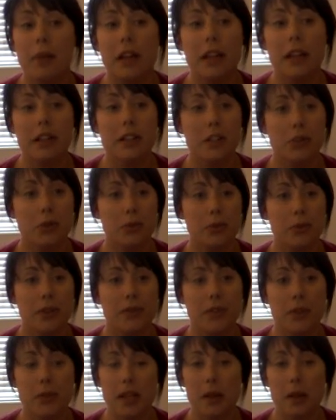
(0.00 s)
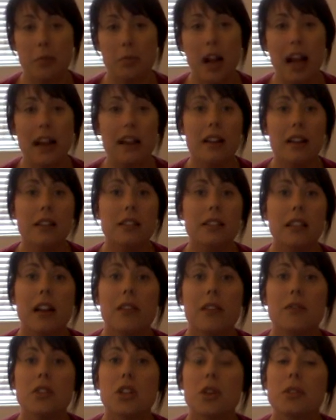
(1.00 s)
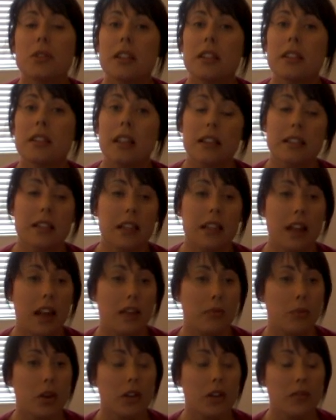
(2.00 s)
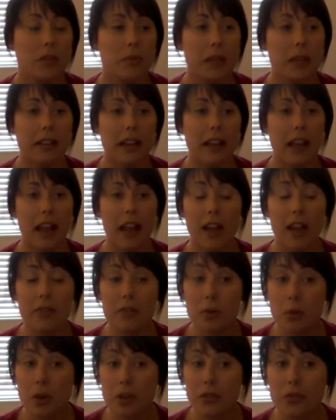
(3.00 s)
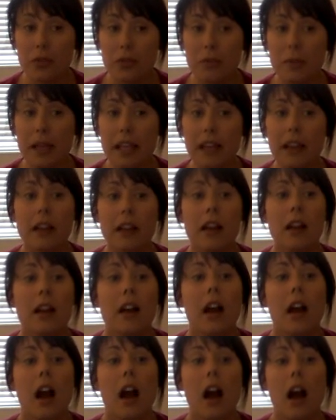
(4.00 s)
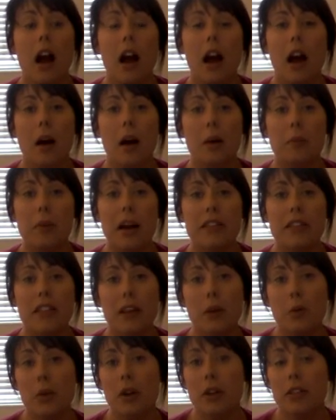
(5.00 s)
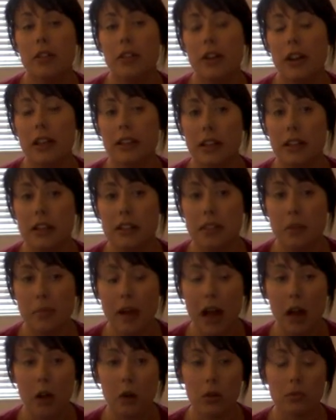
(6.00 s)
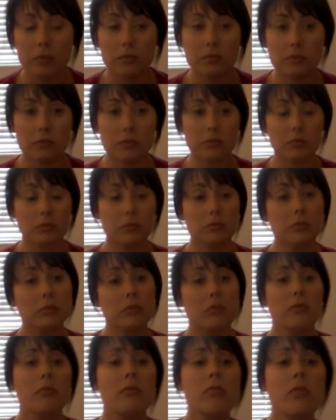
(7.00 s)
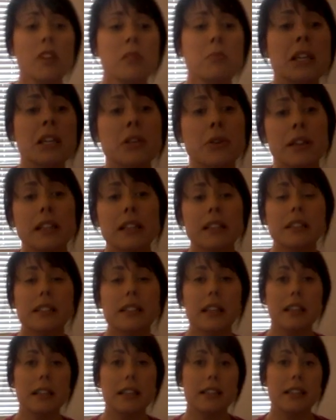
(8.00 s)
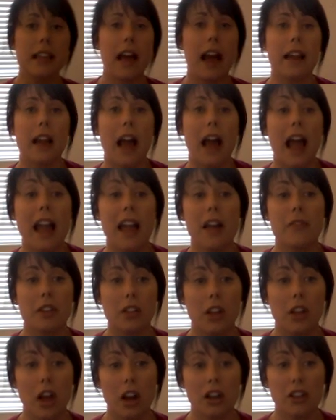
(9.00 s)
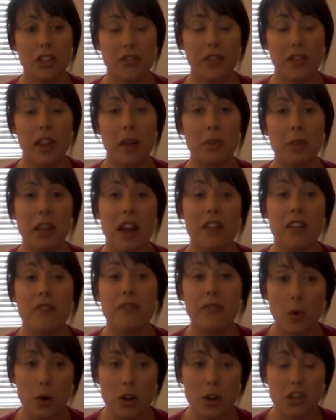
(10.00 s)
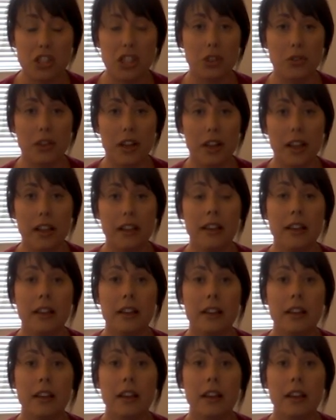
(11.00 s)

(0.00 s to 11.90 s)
going to do reviews on products that I've chosen, things that have worked for me and that haven't worked for me. I think one of the great things about me doing this is that I have a large family. I have 4 children